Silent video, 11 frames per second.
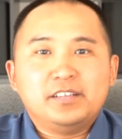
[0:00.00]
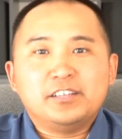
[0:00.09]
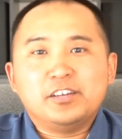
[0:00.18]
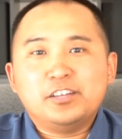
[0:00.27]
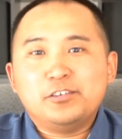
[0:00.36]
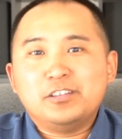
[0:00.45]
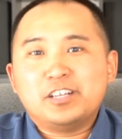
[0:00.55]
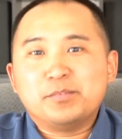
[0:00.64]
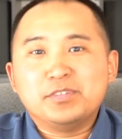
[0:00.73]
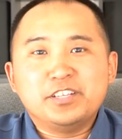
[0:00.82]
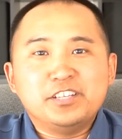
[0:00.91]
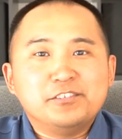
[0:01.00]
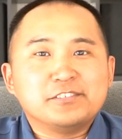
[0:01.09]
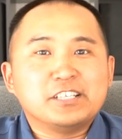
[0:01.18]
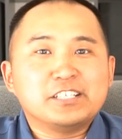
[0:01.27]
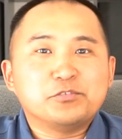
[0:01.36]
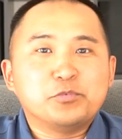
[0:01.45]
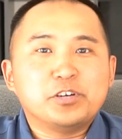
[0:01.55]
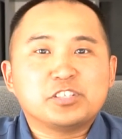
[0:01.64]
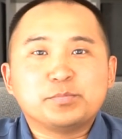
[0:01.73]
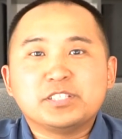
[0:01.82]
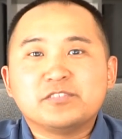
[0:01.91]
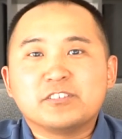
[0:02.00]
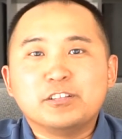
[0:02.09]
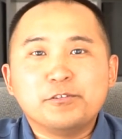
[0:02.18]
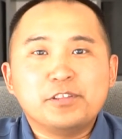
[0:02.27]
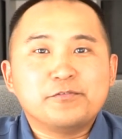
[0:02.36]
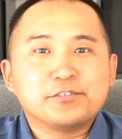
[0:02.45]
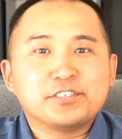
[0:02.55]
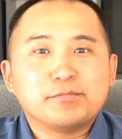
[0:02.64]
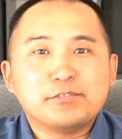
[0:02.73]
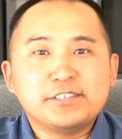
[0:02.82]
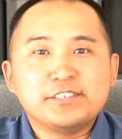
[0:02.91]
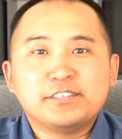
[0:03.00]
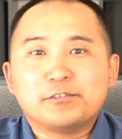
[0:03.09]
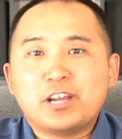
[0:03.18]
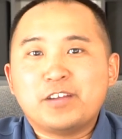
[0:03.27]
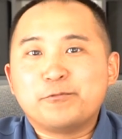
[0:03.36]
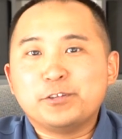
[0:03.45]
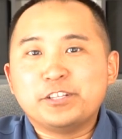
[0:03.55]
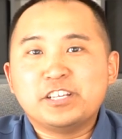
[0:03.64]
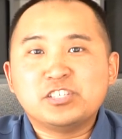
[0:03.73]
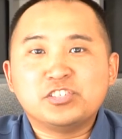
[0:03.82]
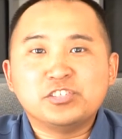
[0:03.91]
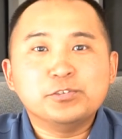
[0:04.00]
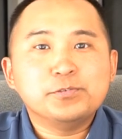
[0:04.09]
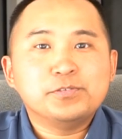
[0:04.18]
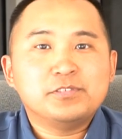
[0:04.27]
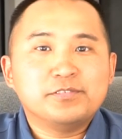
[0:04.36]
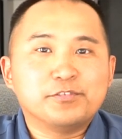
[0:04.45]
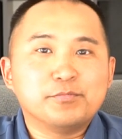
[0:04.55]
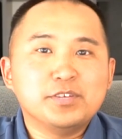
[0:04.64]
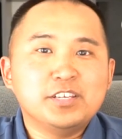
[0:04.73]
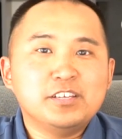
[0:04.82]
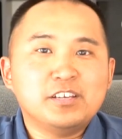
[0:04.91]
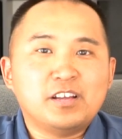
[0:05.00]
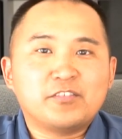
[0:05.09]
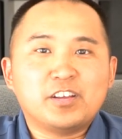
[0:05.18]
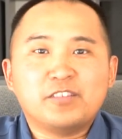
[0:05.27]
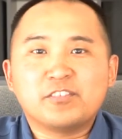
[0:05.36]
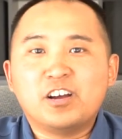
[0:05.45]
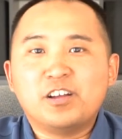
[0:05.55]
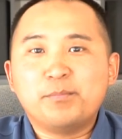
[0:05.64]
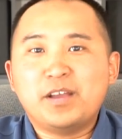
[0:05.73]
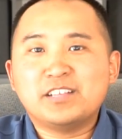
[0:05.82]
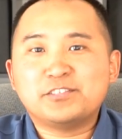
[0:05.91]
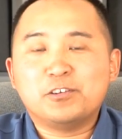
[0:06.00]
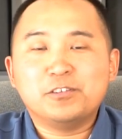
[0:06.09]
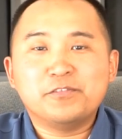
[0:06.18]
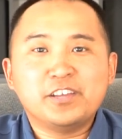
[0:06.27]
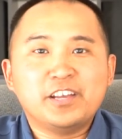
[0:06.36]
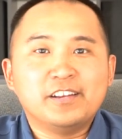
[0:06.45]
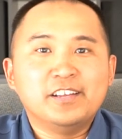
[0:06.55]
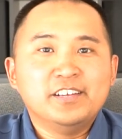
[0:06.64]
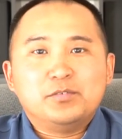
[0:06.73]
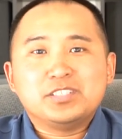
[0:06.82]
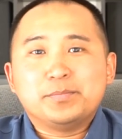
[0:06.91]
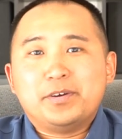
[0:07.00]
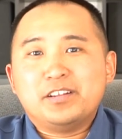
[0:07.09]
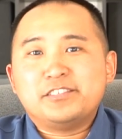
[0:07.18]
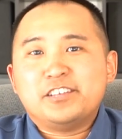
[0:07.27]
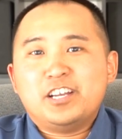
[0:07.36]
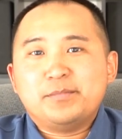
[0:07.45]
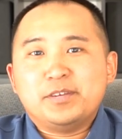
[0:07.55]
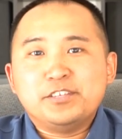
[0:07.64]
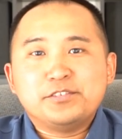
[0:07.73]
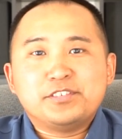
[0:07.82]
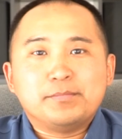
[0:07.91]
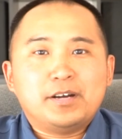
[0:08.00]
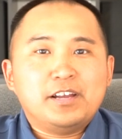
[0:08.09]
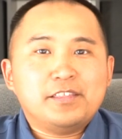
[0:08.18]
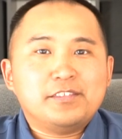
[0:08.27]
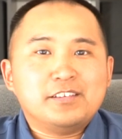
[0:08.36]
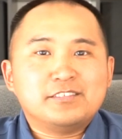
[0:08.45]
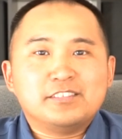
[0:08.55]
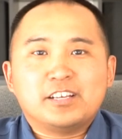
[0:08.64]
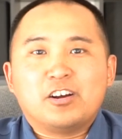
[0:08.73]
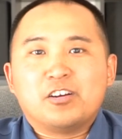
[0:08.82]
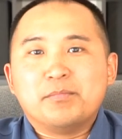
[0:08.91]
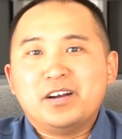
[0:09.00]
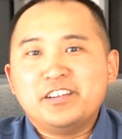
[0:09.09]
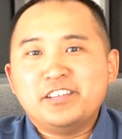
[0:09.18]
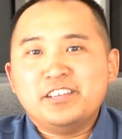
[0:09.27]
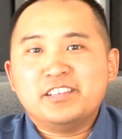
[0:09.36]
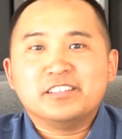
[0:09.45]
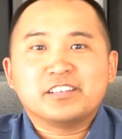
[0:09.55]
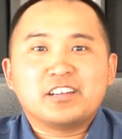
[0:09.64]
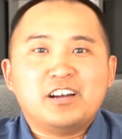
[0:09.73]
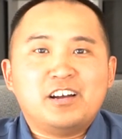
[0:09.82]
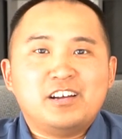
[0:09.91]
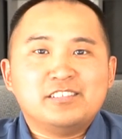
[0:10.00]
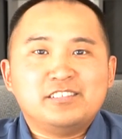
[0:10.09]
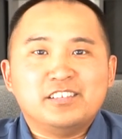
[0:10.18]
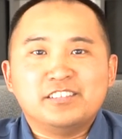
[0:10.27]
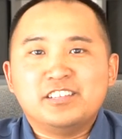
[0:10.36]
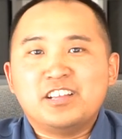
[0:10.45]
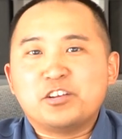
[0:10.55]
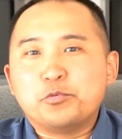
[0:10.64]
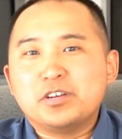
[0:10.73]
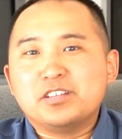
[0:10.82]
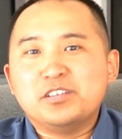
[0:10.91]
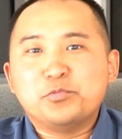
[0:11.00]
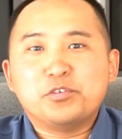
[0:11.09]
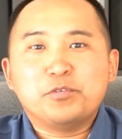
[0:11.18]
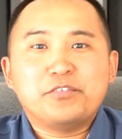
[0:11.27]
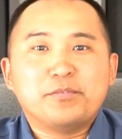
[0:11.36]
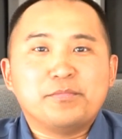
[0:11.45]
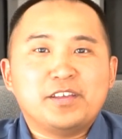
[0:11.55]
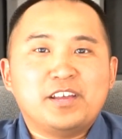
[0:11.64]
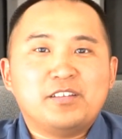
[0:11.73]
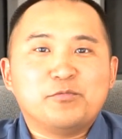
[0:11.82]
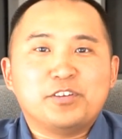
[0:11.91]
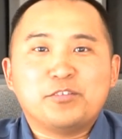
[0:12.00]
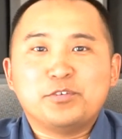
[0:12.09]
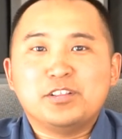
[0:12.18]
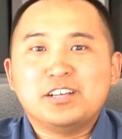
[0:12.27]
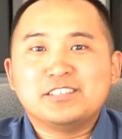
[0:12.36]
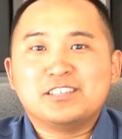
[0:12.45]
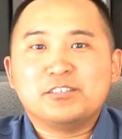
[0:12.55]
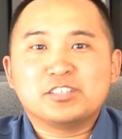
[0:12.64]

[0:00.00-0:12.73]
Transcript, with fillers: Now, I know a lot of millennials like to wear expensive clothing for some reason or have really nice shoes. For me, I've kind of gone past all of that. Once upon a time, I used to buy things like Armani and Lacoste, and then I quickly went away from that when I realized how